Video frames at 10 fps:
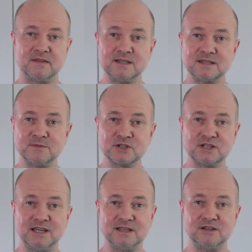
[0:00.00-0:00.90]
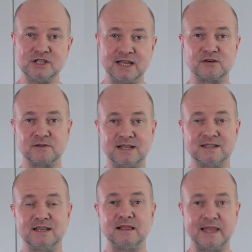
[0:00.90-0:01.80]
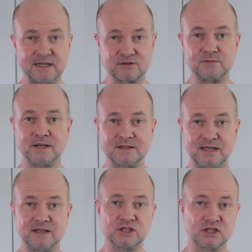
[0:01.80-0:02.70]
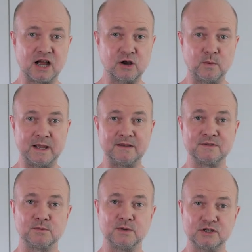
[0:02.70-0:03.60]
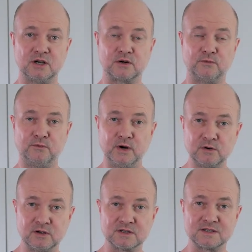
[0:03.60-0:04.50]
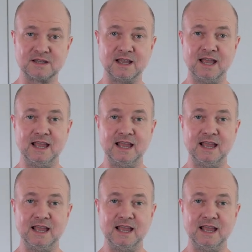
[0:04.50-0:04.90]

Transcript: This machine generates electromagnetic shock waves which are focused,